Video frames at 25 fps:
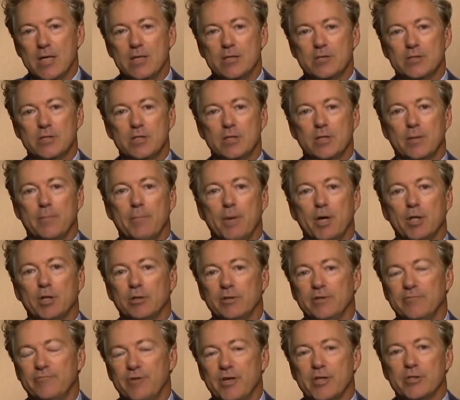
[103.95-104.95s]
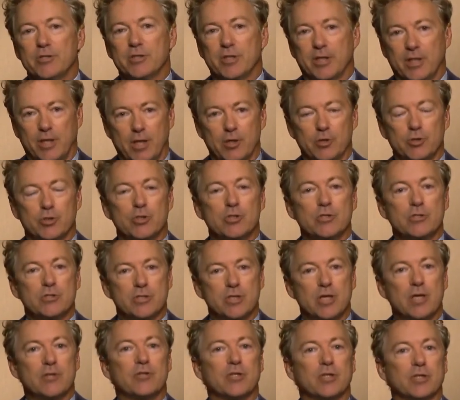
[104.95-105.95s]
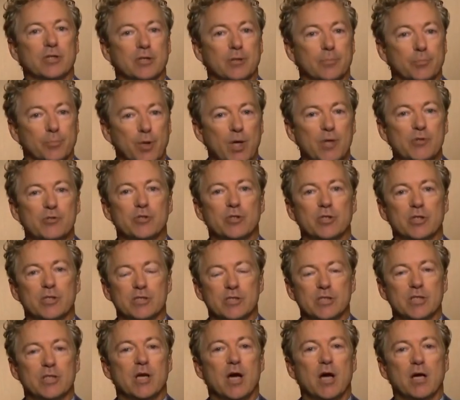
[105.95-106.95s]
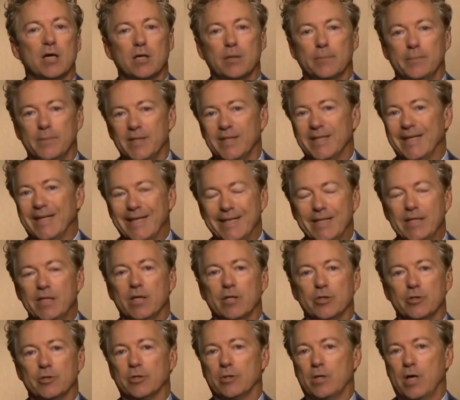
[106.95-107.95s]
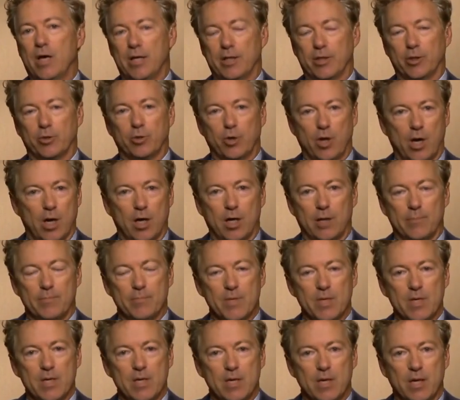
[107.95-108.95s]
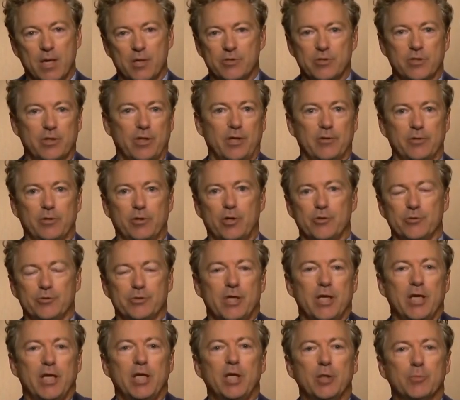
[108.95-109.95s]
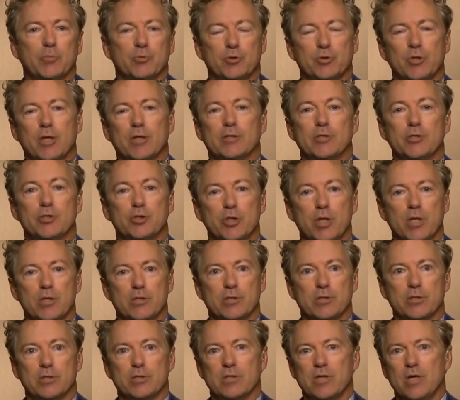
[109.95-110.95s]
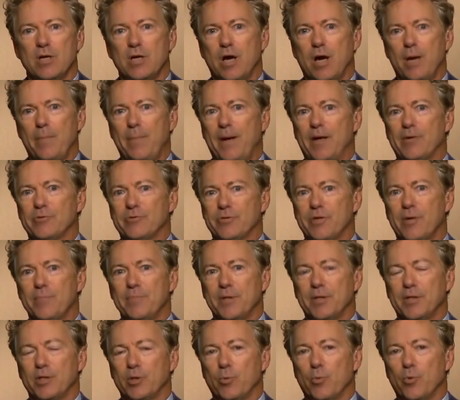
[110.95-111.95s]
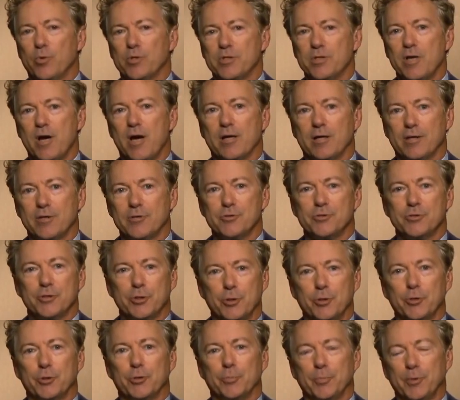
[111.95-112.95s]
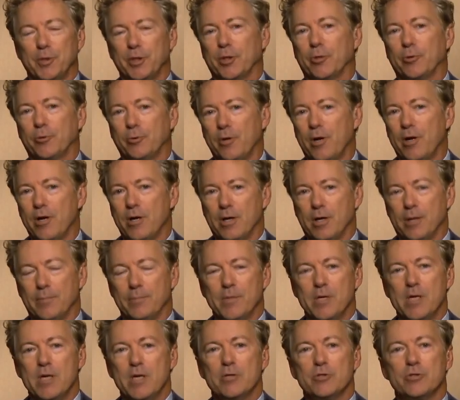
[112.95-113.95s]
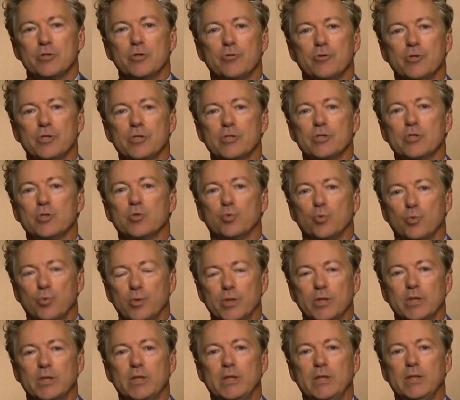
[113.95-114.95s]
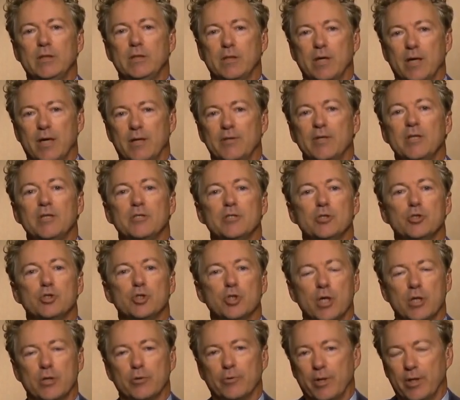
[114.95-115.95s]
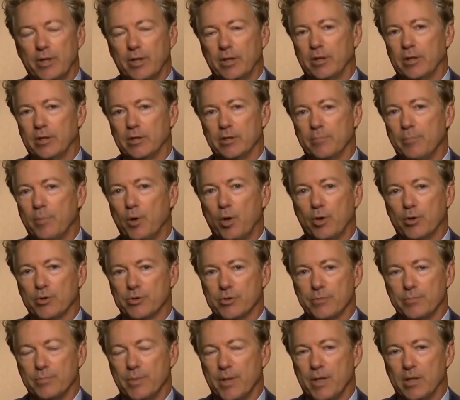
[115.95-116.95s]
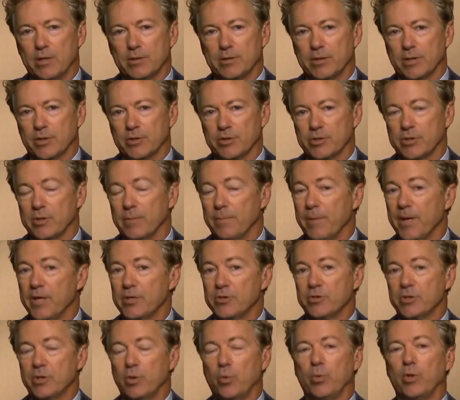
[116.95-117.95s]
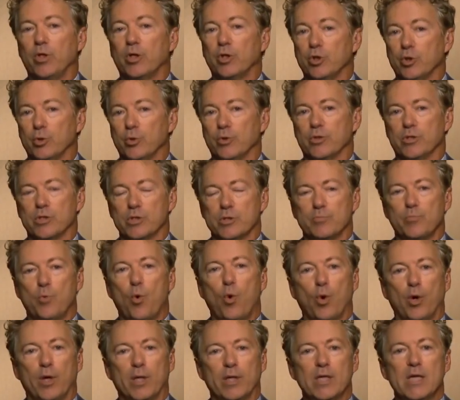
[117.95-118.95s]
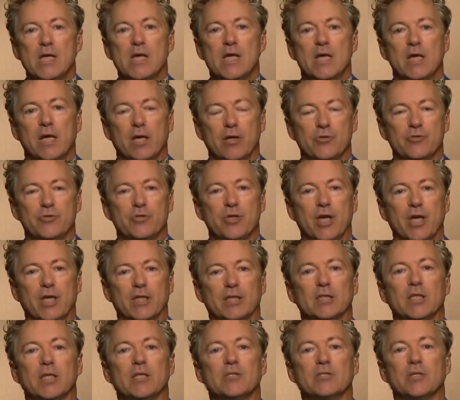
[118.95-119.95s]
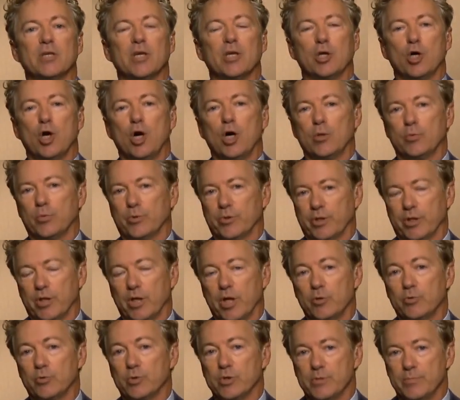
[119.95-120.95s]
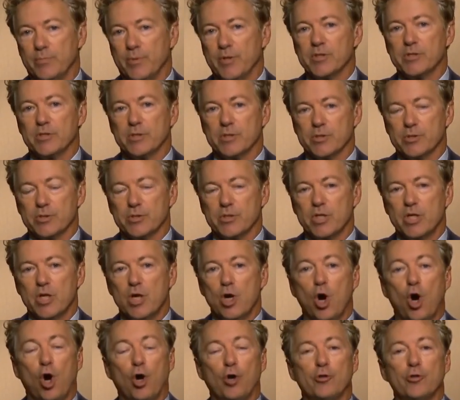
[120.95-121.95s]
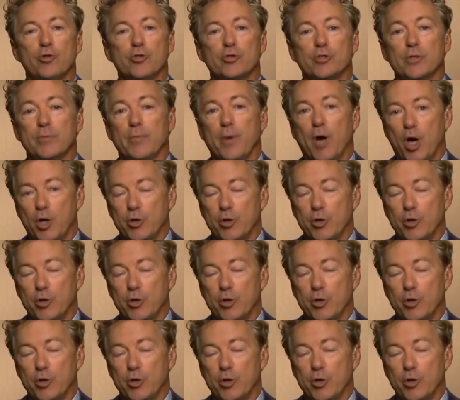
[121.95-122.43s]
See, the Mueller investigation said that the president did not commit any underlying crime. And so now they're all saying he obstructed justice about something that was not considered to be a crime. So this is really, I think, degenerated into partisan politics. And the best thing we could do at this point is say, let's get on with the country's business. Are there some